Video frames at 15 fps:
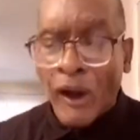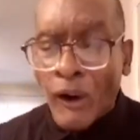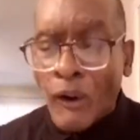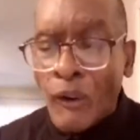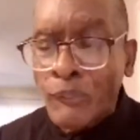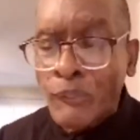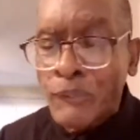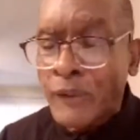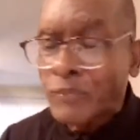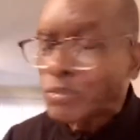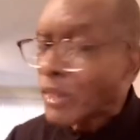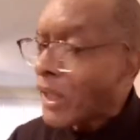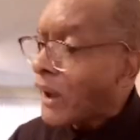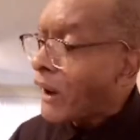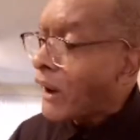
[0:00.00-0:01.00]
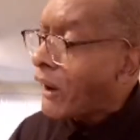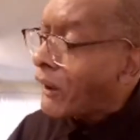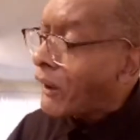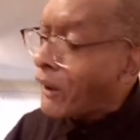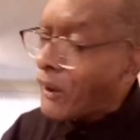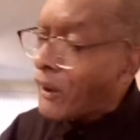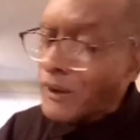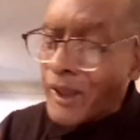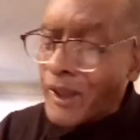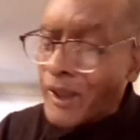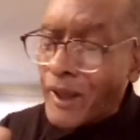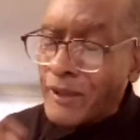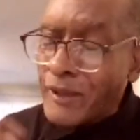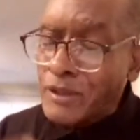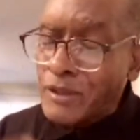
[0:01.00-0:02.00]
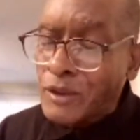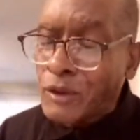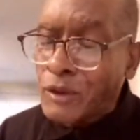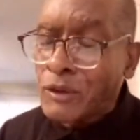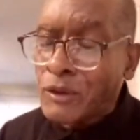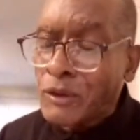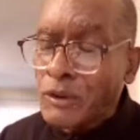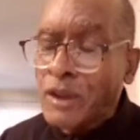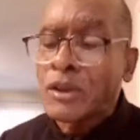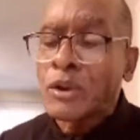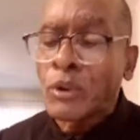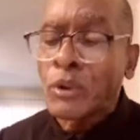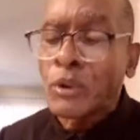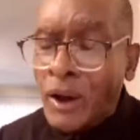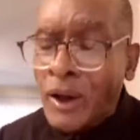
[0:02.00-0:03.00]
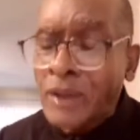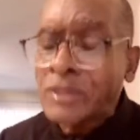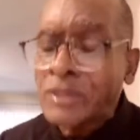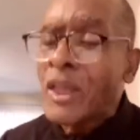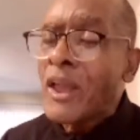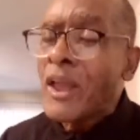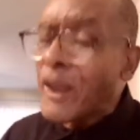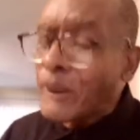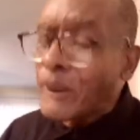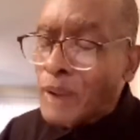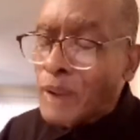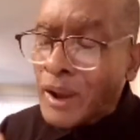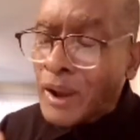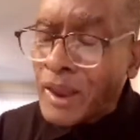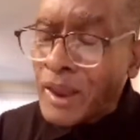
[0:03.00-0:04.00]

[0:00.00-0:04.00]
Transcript: All you got to do is trust and believe in Him.